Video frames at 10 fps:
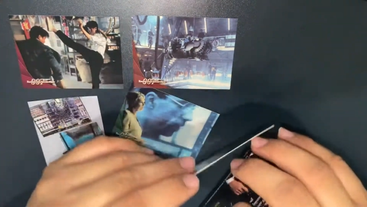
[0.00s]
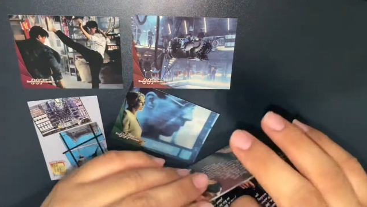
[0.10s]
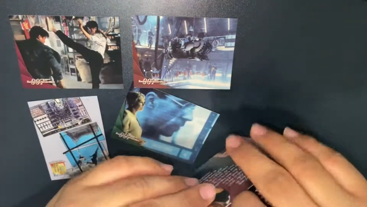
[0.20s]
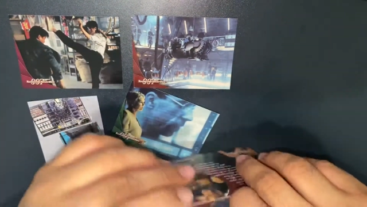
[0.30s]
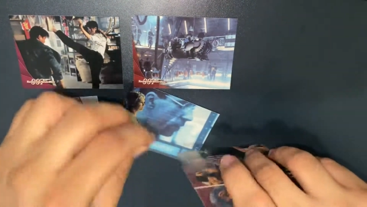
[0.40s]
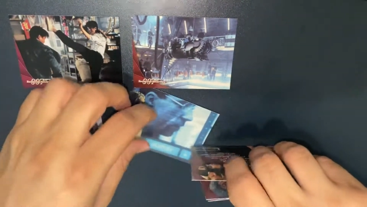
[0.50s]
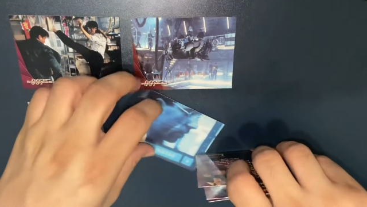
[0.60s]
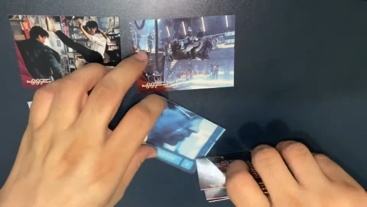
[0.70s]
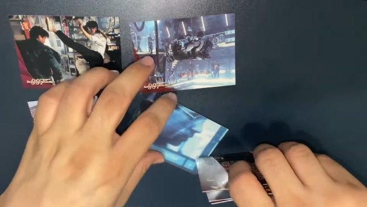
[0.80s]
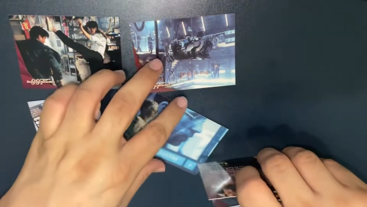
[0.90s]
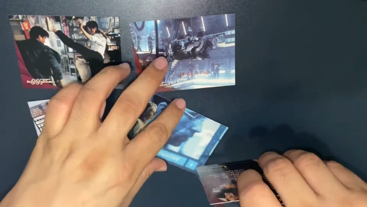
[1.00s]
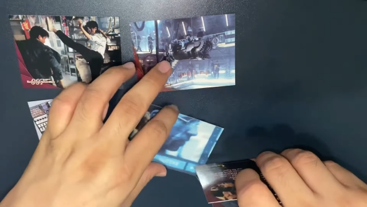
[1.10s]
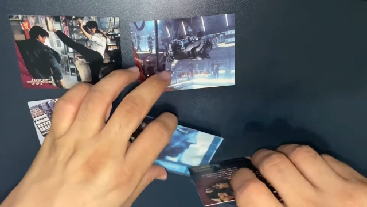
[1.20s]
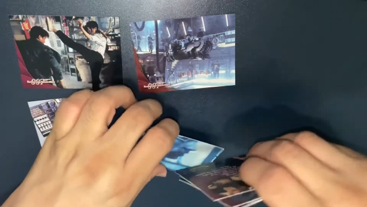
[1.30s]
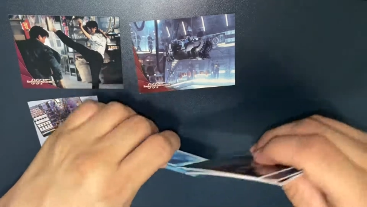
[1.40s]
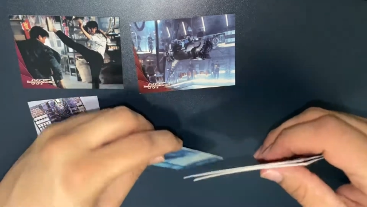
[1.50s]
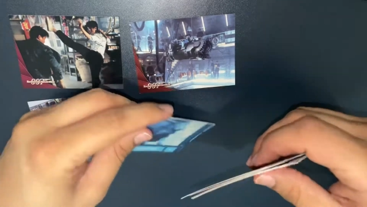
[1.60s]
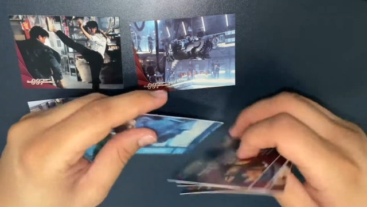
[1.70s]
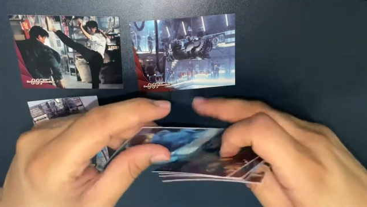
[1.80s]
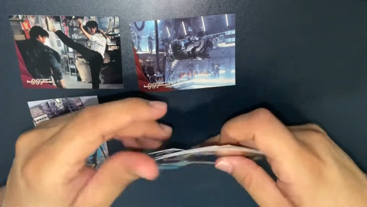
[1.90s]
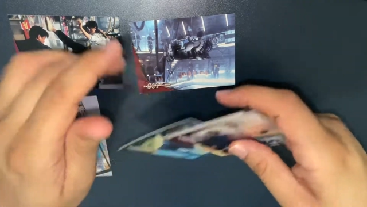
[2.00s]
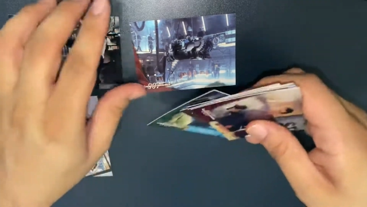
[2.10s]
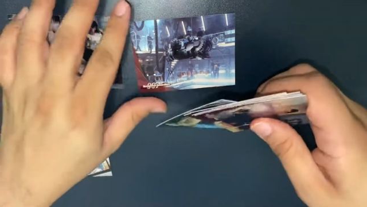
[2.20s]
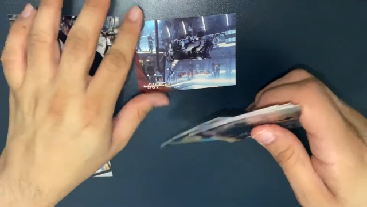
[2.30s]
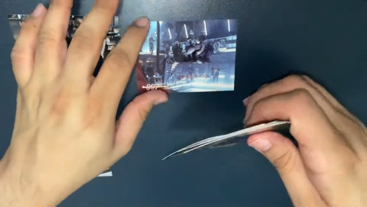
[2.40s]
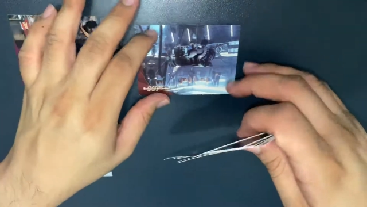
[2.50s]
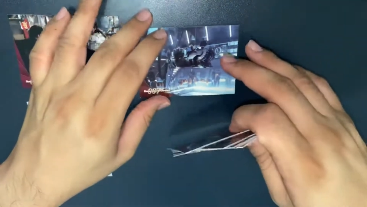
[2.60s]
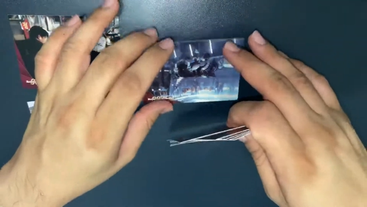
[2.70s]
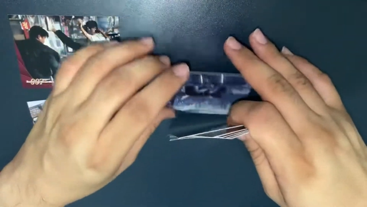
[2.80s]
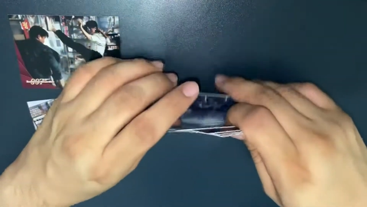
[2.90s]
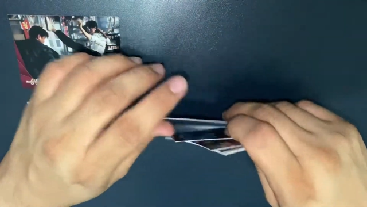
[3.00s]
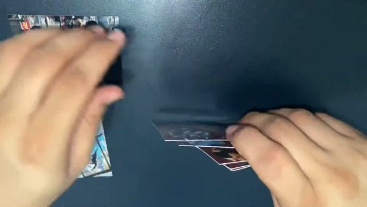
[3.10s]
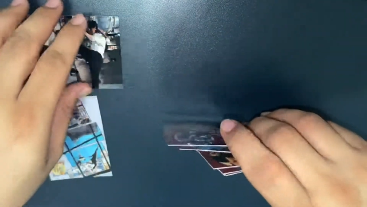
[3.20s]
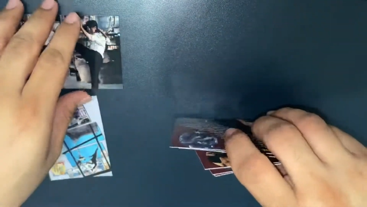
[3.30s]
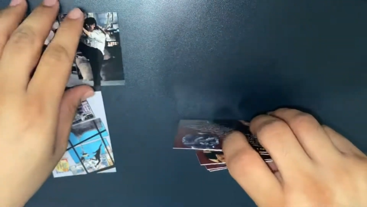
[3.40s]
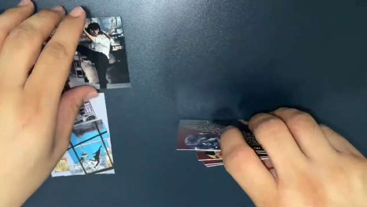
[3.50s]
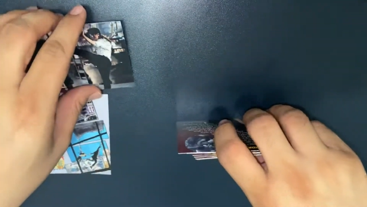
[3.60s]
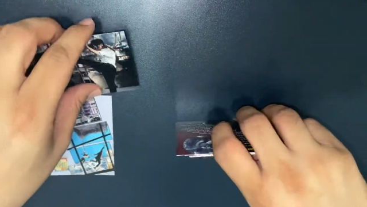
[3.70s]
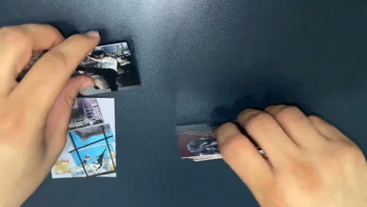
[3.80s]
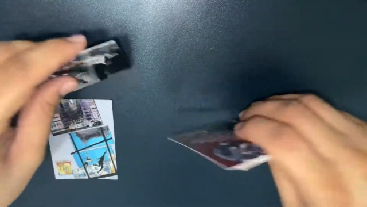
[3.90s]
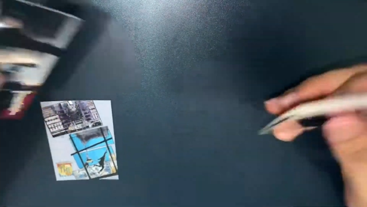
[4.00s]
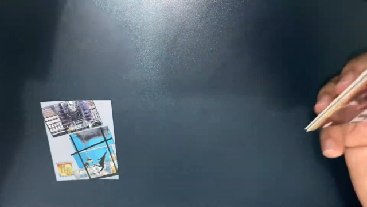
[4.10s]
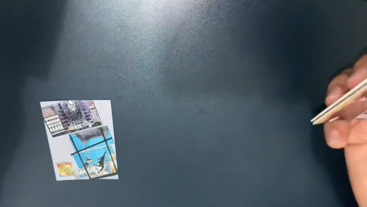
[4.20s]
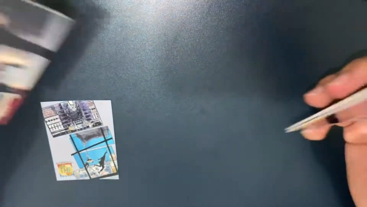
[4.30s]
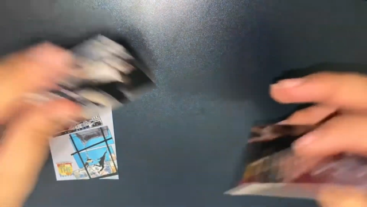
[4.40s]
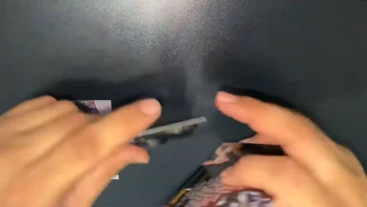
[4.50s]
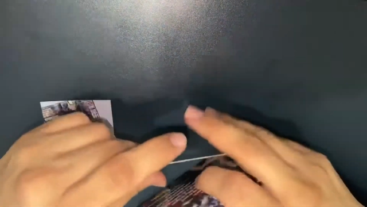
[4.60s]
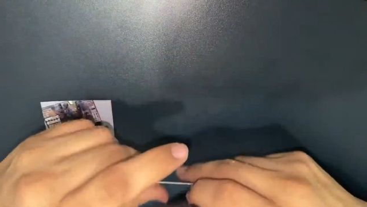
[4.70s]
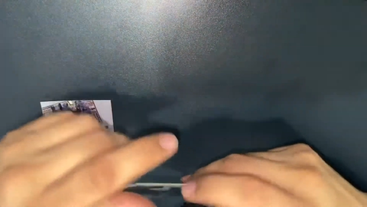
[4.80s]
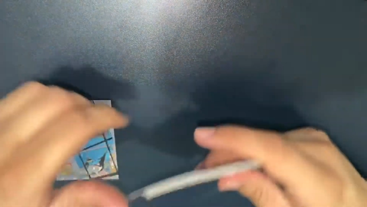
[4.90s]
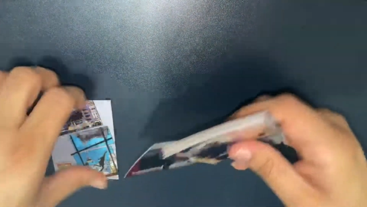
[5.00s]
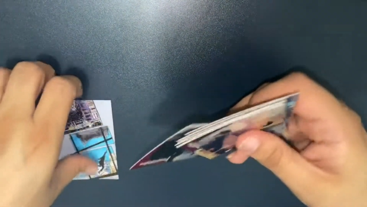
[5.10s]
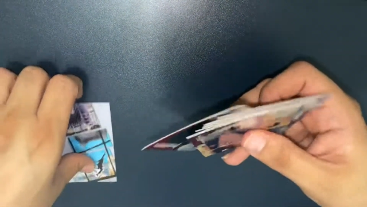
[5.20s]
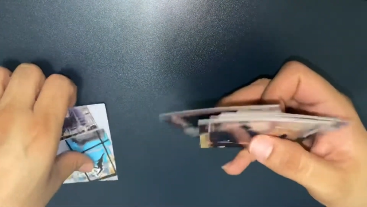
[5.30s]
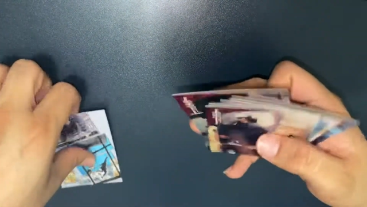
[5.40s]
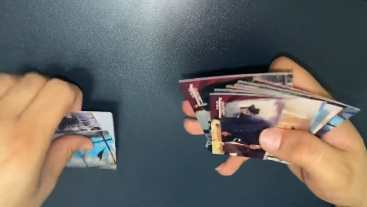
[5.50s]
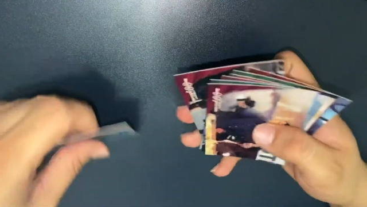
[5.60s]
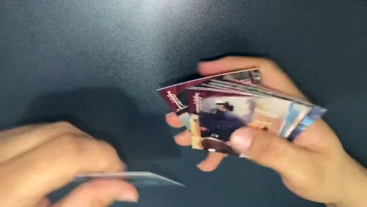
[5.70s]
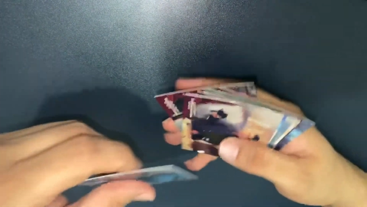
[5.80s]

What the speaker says: [unreadable: no face in view]